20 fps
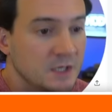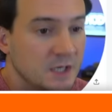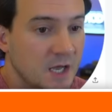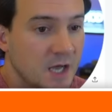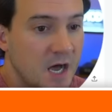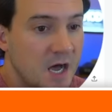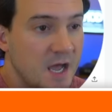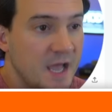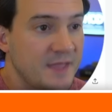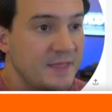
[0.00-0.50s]

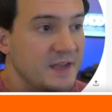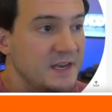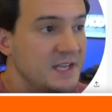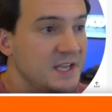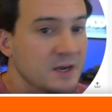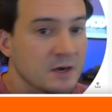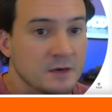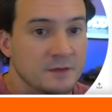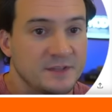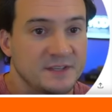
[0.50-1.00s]
And then
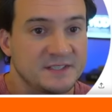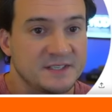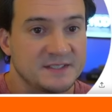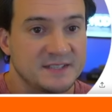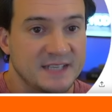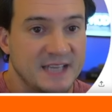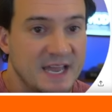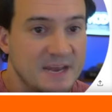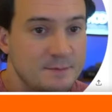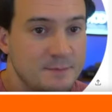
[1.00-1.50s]
here, this is
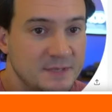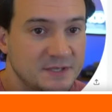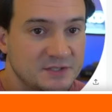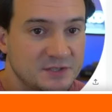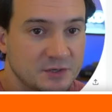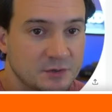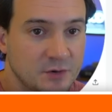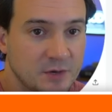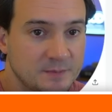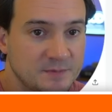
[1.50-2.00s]
again
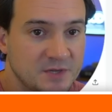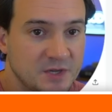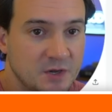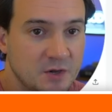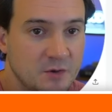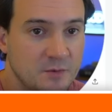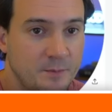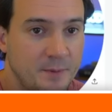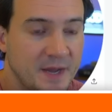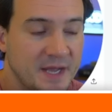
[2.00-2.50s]
Mr.
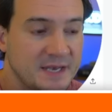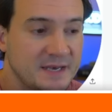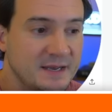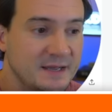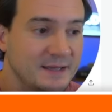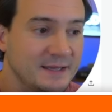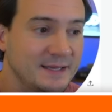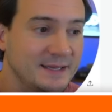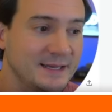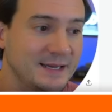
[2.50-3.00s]
Crypto, but
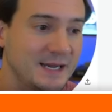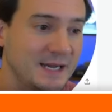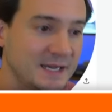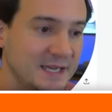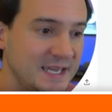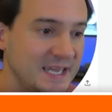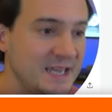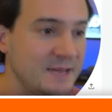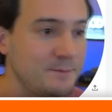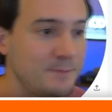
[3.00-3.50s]

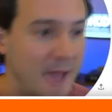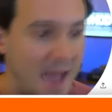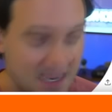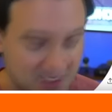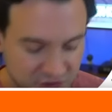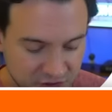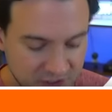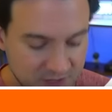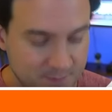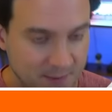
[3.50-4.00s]
he
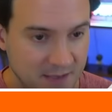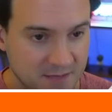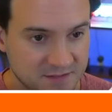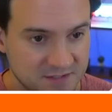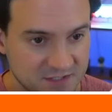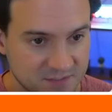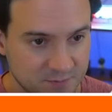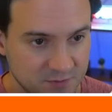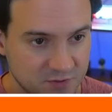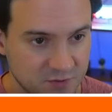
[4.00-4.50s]
actually
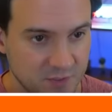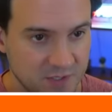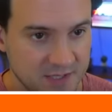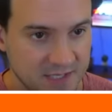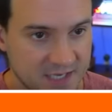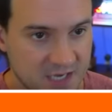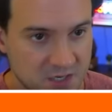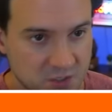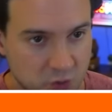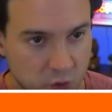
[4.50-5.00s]
bounces between,
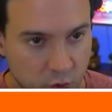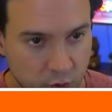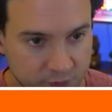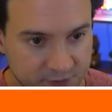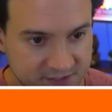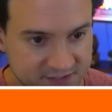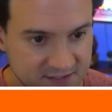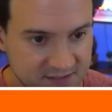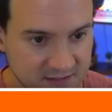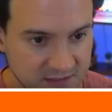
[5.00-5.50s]
on gold,
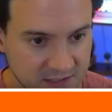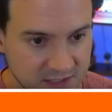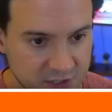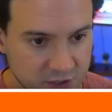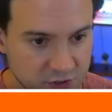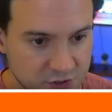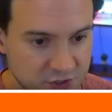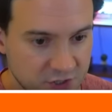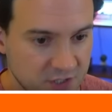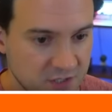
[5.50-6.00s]
this is a
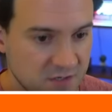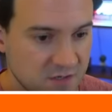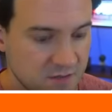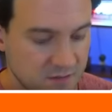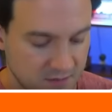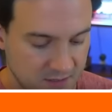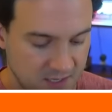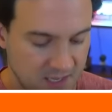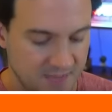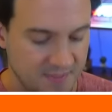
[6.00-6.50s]
linear chart.
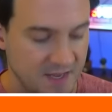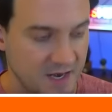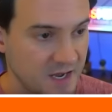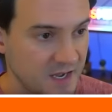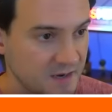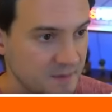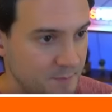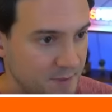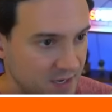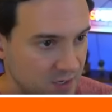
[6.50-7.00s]
And then
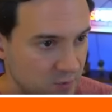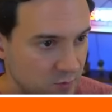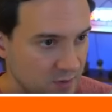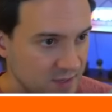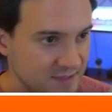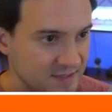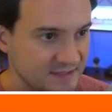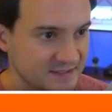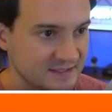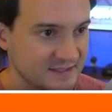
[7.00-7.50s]
on
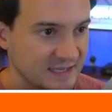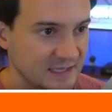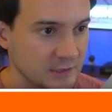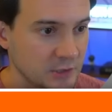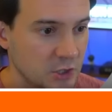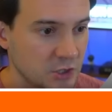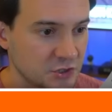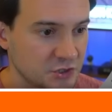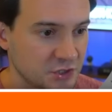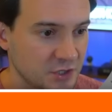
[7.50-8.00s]
Bitcoin, this is a
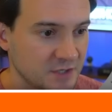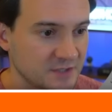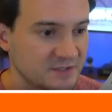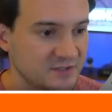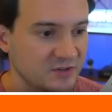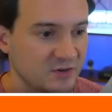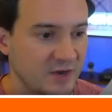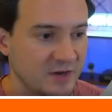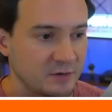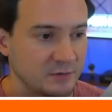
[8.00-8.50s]
log chart.
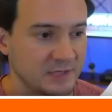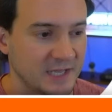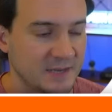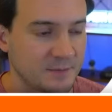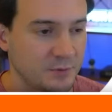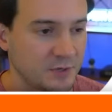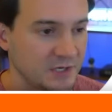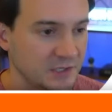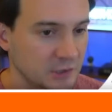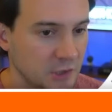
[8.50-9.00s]
So I don't like
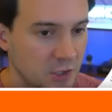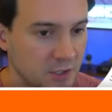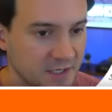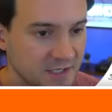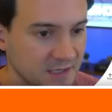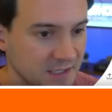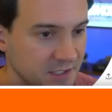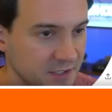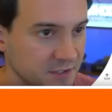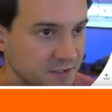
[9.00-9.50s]
putting log
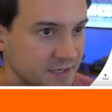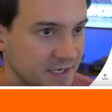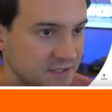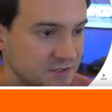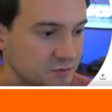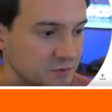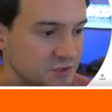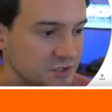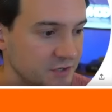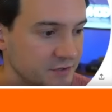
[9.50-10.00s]
and linear next
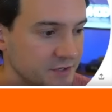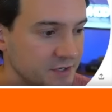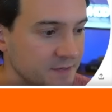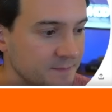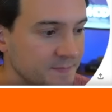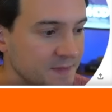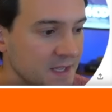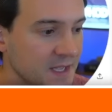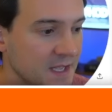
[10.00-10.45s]
to each other.